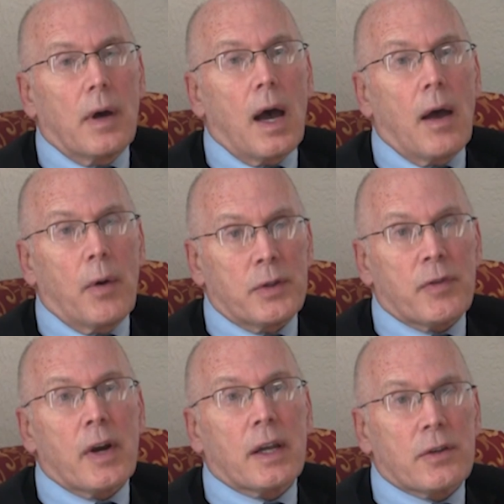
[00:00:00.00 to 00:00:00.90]
I was
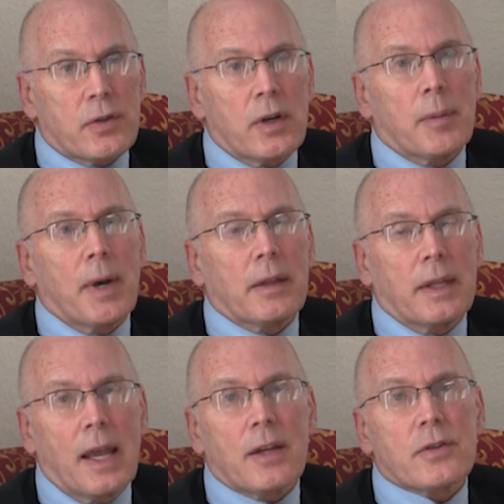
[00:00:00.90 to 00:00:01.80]
very concerned about
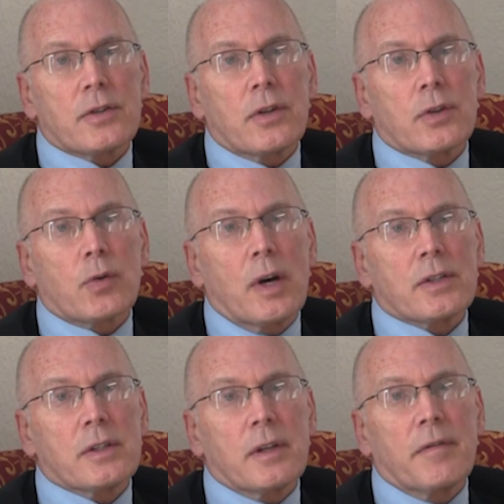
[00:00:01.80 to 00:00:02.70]
the answers to those
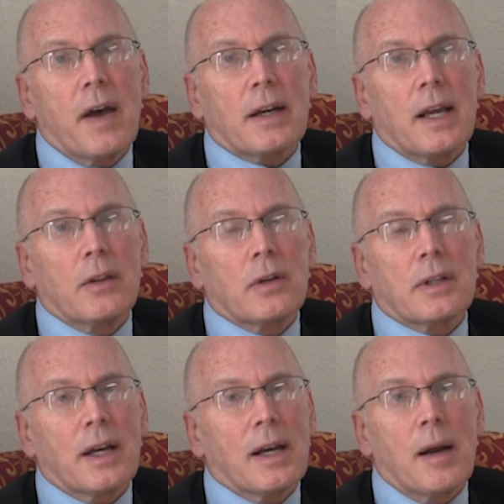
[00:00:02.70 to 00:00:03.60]
questions. In fact, I
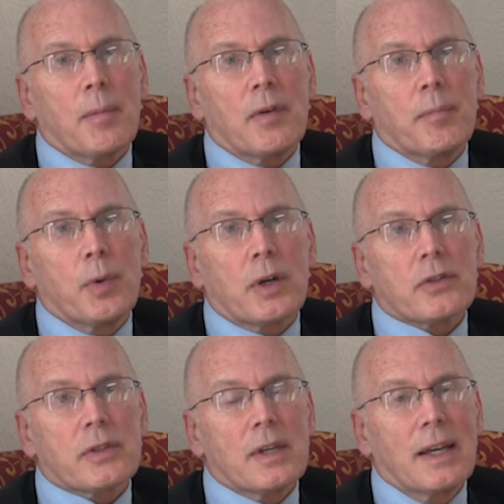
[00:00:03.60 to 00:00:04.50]
looked at a number of
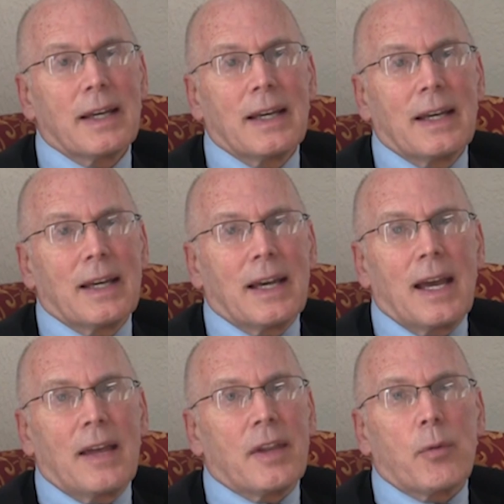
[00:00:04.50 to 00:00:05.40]
books,
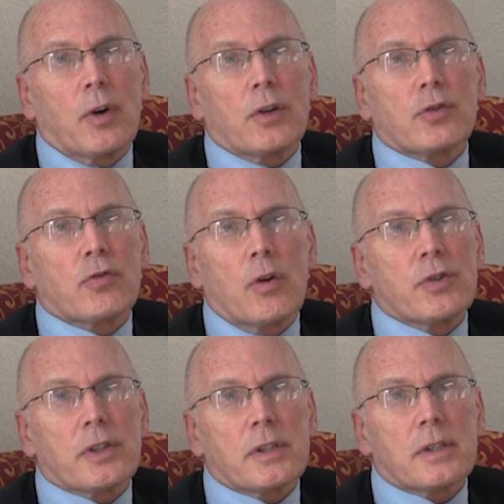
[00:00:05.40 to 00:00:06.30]
and they were
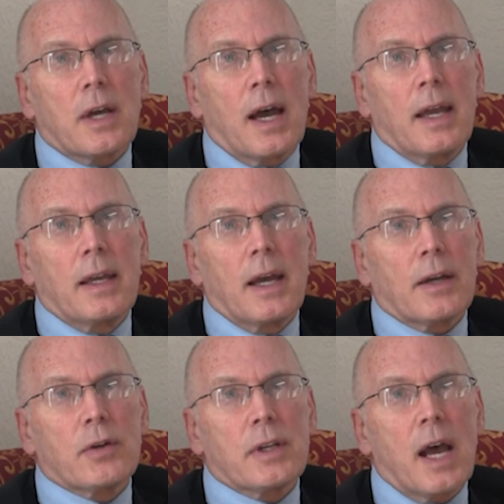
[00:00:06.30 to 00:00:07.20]
atrocious. I
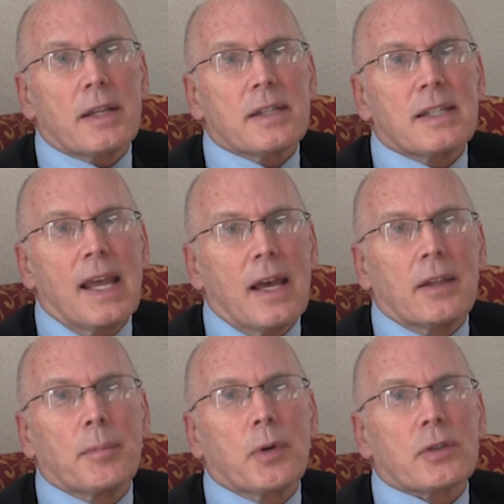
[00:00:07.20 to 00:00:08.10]
could not
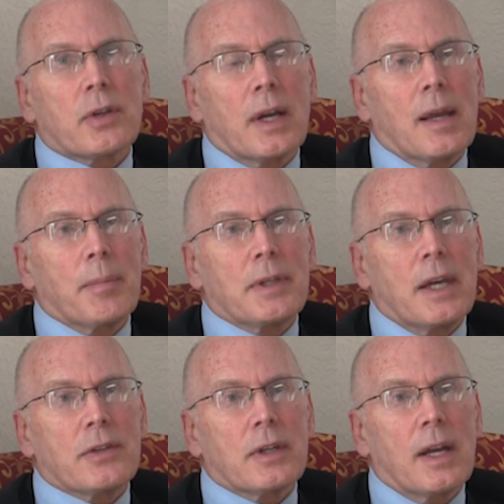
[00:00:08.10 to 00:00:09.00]
stand the books on
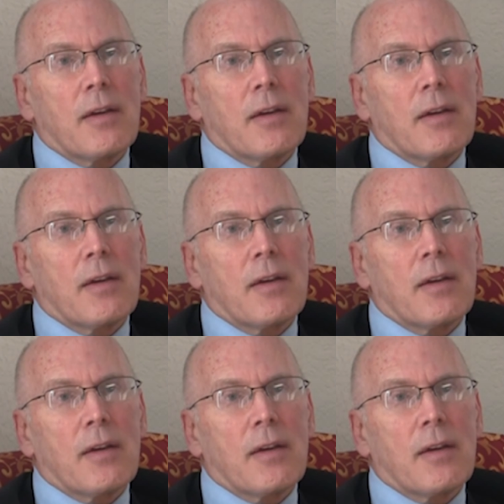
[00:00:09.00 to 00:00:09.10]
amputation.